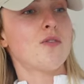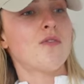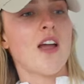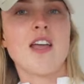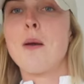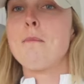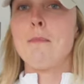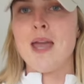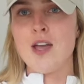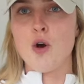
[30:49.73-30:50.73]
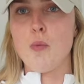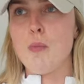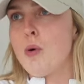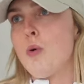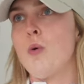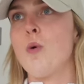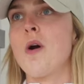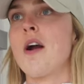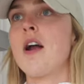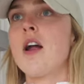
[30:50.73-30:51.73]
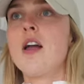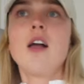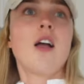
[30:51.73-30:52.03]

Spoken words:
of like makeup, or